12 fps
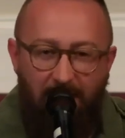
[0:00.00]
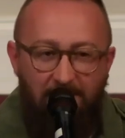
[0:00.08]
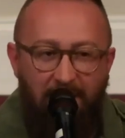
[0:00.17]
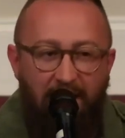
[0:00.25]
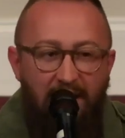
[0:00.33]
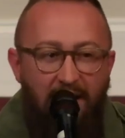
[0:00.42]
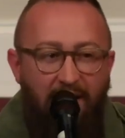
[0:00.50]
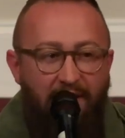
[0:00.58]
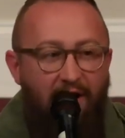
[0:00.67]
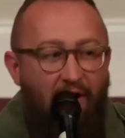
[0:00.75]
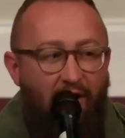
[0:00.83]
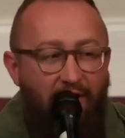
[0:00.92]
But
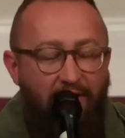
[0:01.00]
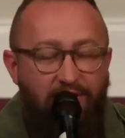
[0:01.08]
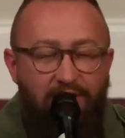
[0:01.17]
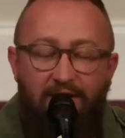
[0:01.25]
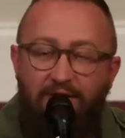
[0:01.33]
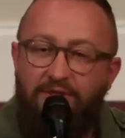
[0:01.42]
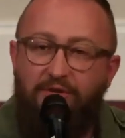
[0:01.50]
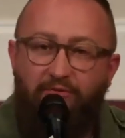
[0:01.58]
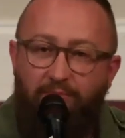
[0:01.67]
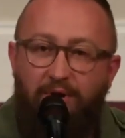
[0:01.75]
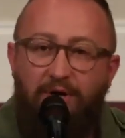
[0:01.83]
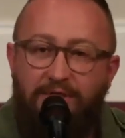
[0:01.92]
there are tons
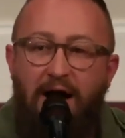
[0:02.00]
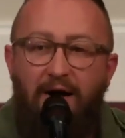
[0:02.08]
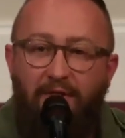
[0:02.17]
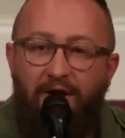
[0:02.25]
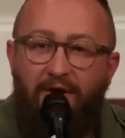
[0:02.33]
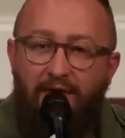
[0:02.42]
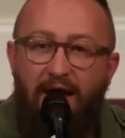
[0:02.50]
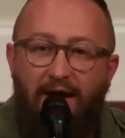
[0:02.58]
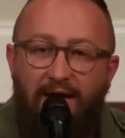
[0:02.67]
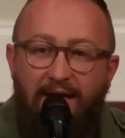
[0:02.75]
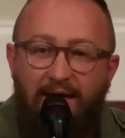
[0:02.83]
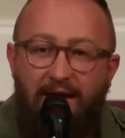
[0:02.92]
of books out there
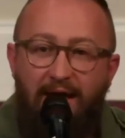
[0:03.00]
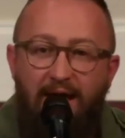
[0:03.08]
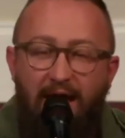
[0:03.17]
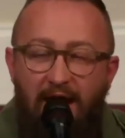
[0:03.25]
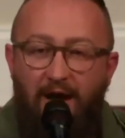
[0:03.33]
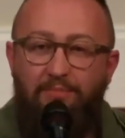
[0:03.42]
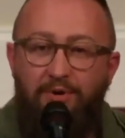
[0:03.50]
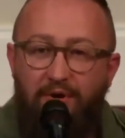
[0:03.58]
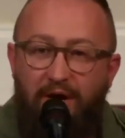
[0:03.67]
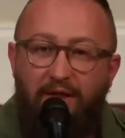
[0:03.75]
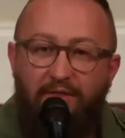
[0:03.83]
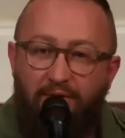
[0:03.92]
that can help you
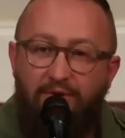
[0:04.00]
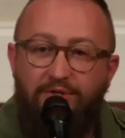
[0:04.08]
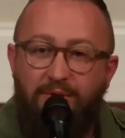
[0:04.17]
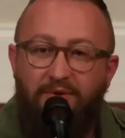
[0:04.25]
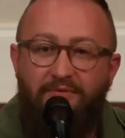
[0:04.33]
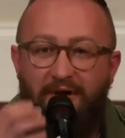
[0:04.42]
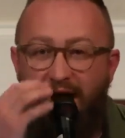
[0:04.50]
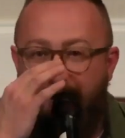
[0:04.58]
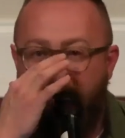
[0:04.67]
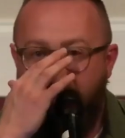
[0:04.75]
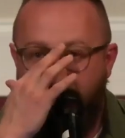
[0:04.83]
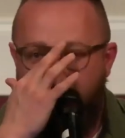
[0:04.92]
get through some of that
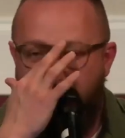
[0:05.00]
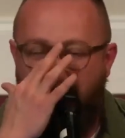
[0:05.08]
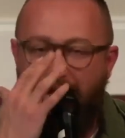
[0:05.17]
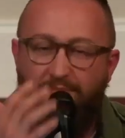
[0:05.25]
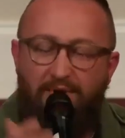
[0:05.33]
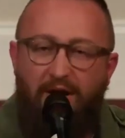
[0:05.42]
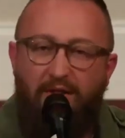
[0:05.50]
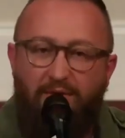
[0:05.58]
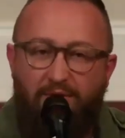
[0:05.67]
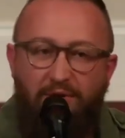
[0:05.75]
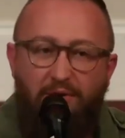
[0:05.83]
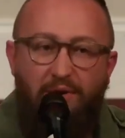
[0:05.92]
history and help you get
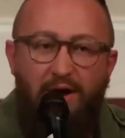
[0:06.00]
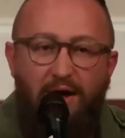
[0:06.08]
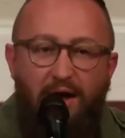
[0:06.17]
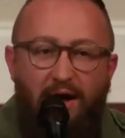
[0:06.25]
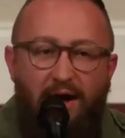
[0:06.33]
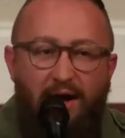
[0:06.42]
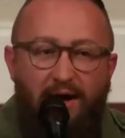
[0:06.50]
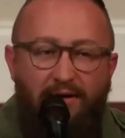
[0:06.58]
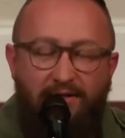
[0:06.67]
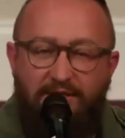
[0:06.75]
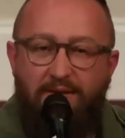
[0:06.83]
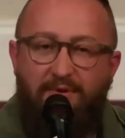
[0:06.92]
through uh,
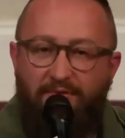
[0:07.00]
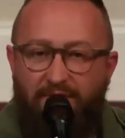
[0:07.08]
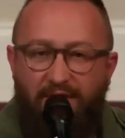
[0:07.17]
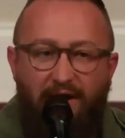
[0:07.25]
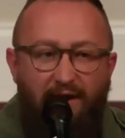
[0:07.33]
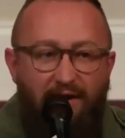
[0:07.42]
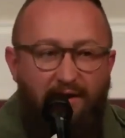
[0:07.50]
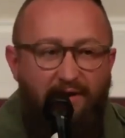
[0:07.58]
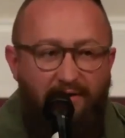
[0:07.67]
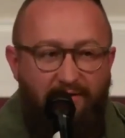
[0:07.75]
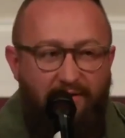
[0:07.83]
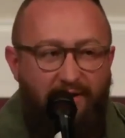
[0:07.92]
some of the,
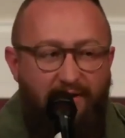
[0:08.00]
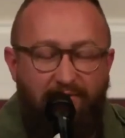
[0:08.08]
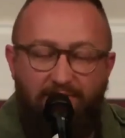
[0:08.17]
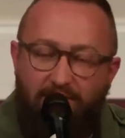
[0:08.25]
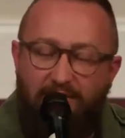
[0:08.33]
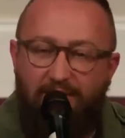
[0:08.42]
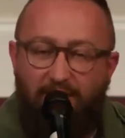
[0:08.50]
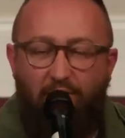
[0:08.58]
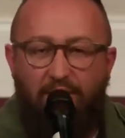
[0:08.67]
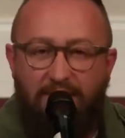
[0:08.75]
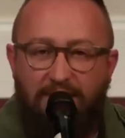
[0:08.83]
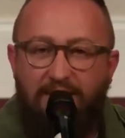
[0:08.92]
the, I
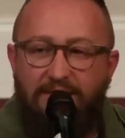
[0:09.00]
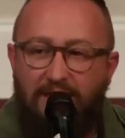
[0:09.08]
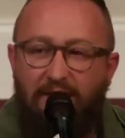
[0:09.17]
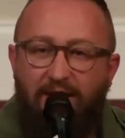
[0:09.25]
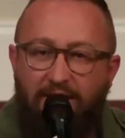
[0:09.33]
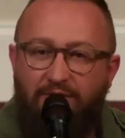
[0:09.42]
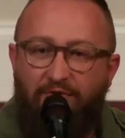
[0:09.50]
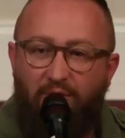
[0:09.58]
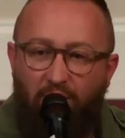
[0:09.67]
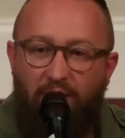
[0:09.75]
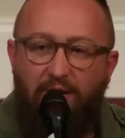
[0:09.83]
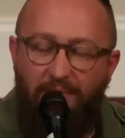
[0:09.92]
want to say silliness for
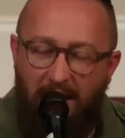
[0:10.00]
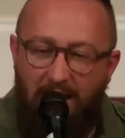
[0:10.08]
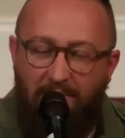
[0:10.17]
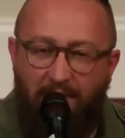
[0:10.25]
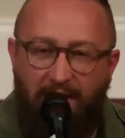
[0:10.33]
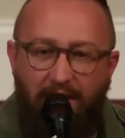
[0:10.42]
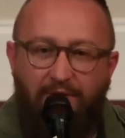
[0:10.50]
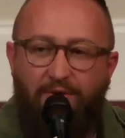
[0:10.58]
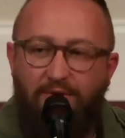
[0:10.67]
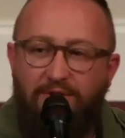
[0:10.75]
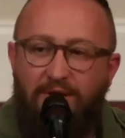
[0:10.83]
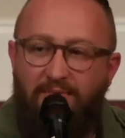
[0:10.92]
one, get
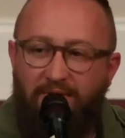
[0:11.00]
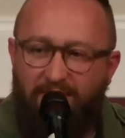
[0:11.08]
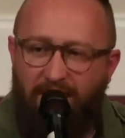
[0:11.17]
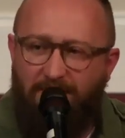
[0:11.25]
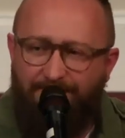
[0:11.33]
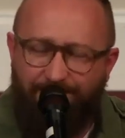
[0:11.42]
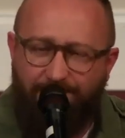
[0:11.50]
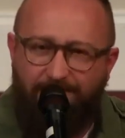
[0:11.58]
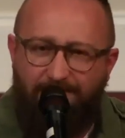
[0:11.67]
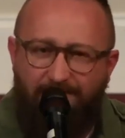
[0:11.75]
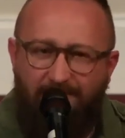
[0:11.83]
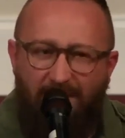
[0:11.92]
through some of the,
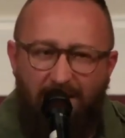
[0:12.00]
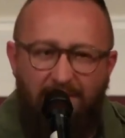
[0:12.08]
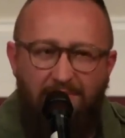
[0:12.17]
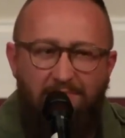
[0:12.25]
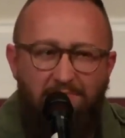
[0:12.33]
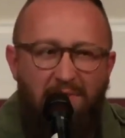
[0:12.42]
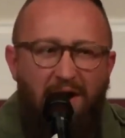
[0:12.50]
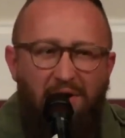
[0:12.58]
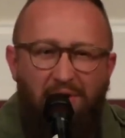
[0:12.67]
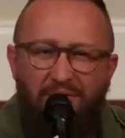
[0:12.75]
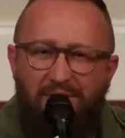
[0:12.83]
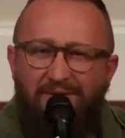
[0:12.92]
the
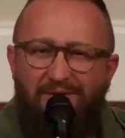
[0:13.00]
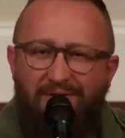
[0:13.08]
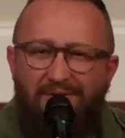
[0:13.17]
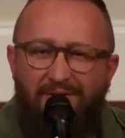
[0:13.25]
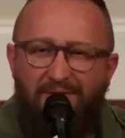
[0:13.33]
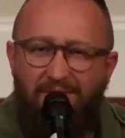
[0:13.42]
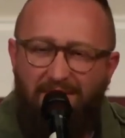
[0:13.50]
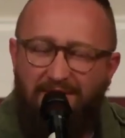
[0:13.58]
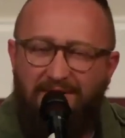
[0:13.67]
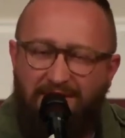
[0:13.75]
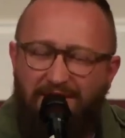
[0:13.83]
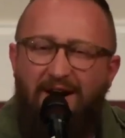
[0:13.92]
muddled
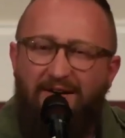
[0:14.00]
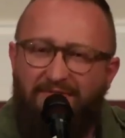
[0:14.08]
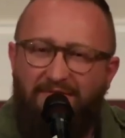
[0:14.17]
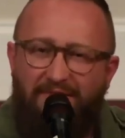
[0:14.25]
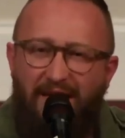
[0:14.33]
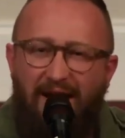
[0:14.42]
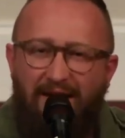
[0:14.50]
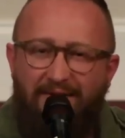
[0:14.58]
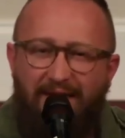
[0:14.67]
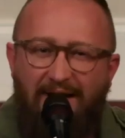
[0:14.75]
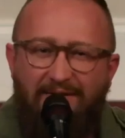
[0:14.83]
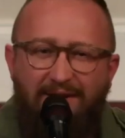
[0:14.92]
stuff that
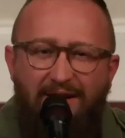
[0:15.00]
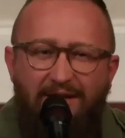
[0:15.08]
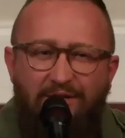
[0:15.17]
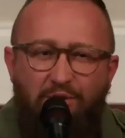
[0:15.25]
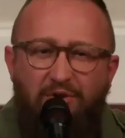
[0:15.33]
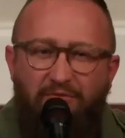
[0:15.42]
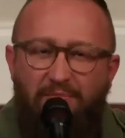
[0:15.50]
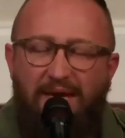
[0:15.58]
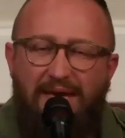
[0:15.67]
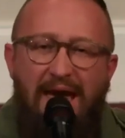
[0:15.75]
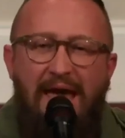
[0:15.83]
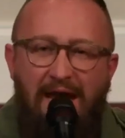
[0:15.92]
that sort of
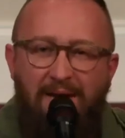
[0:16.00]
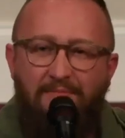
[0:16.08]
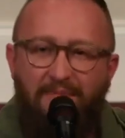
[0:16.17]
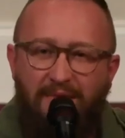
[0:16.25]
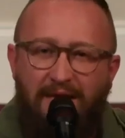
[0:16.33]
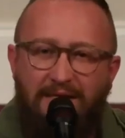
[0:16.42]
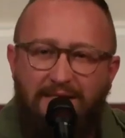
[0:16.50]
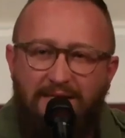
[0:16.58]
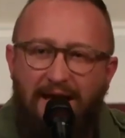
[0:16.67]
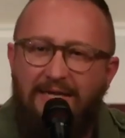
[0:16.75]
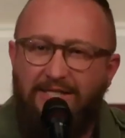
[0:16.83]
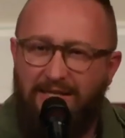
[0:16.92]
became this
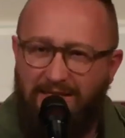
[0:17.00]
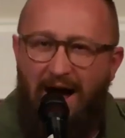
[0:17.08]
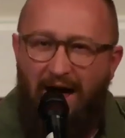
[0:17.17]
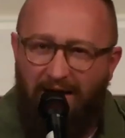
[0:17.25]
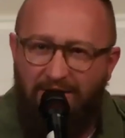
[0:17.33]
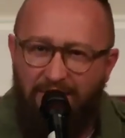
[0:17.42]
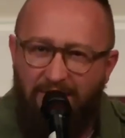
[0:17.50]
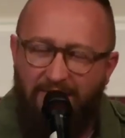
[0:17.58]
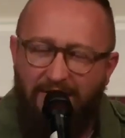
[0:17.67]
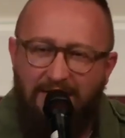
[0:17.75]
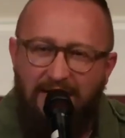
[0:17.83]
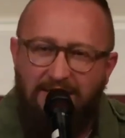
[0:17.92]
eschatology or
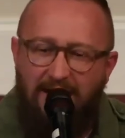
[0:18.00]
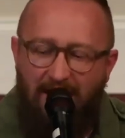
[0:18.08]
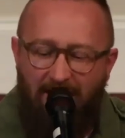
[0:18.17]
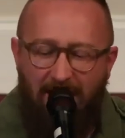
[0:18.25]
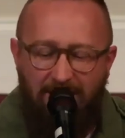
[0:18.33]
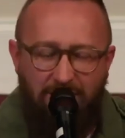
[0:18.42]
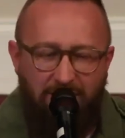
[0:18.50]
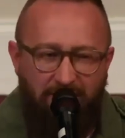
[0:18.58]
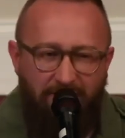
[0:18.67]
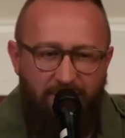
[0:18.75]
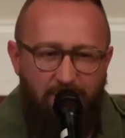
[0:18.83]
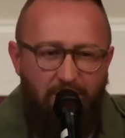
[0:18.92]
this eschatological
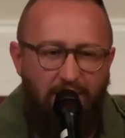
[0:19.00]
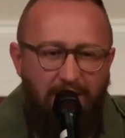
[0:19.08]
view.